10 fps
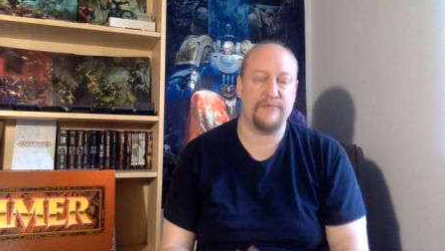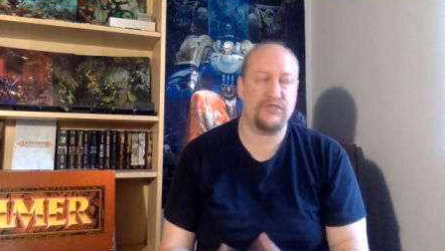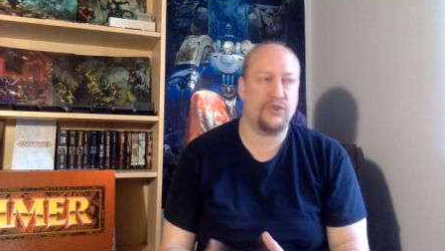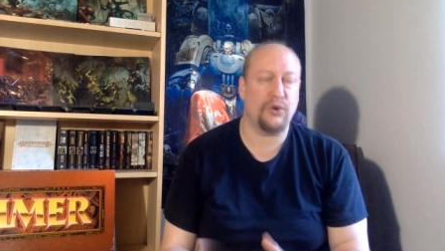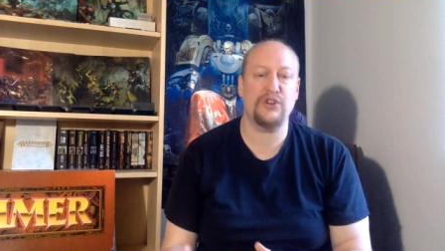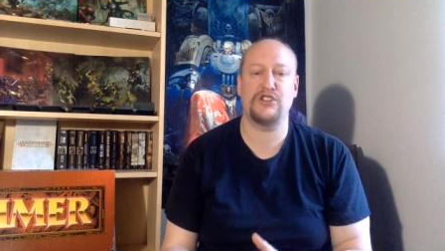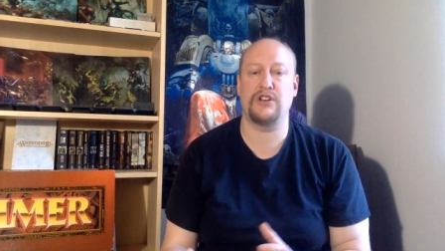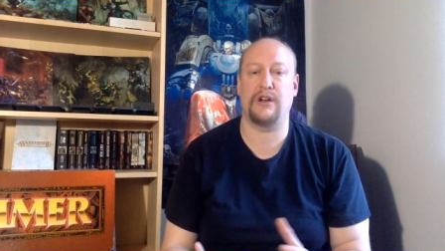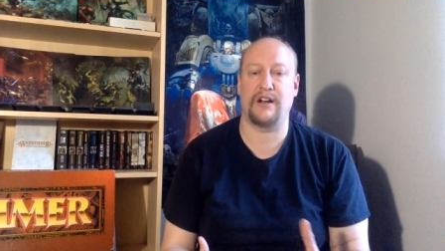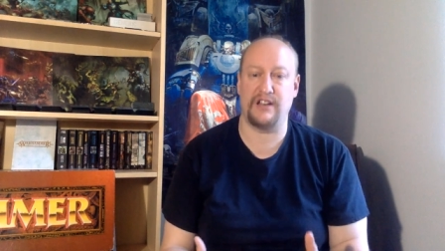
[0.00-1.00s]

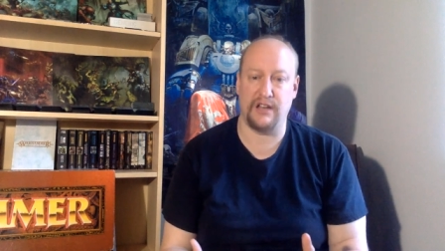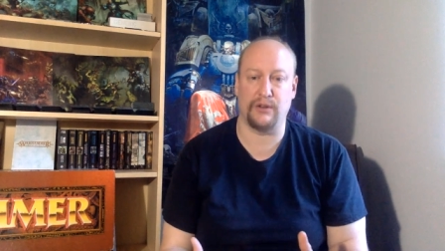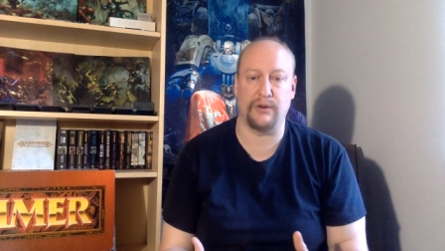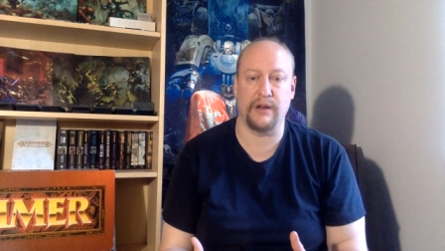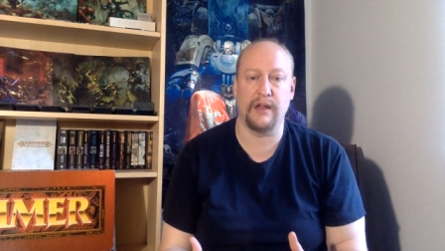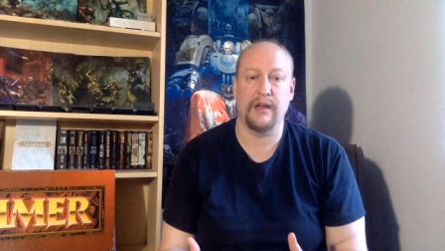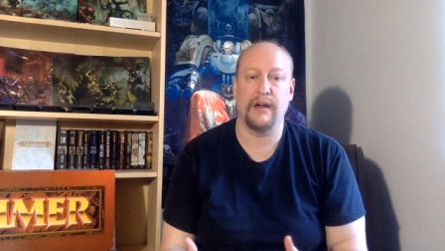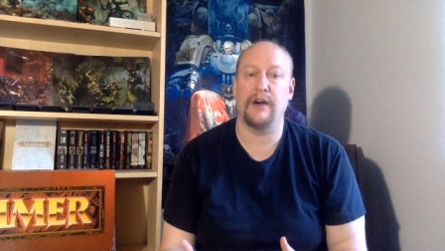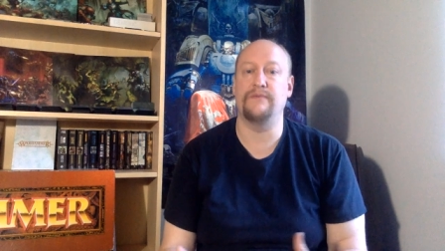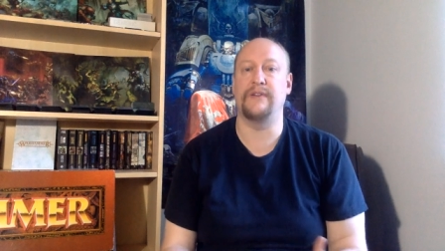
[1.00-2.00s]
torsion artillery
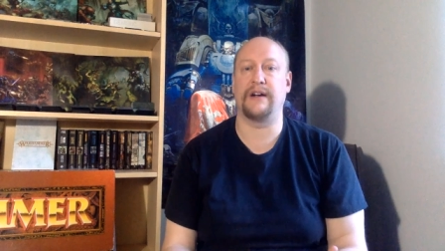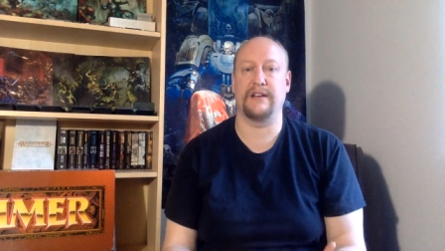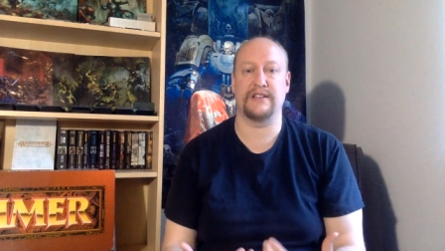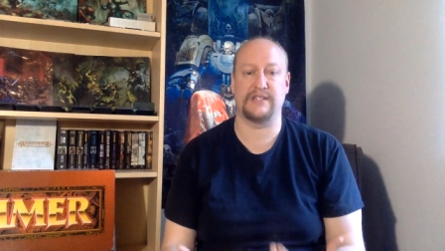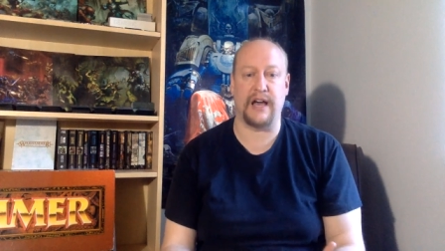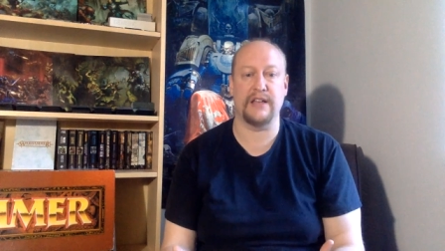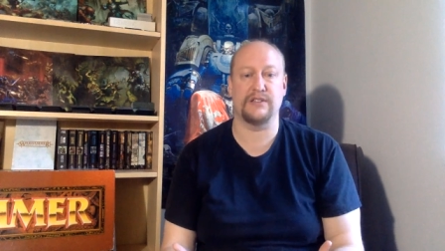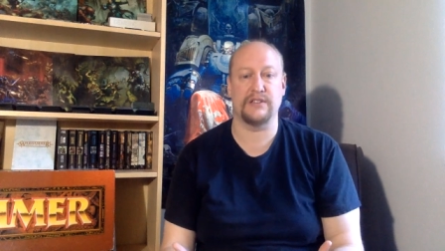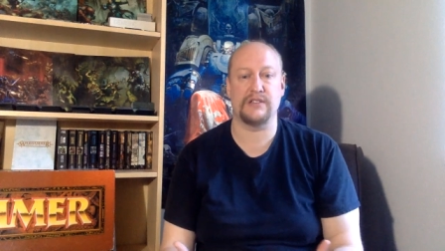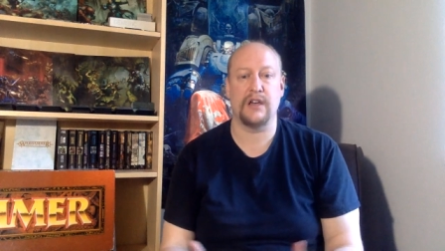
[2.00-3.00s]
of various
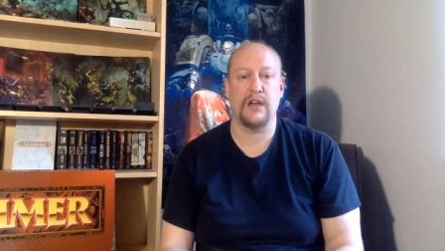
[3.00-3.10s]
sizes.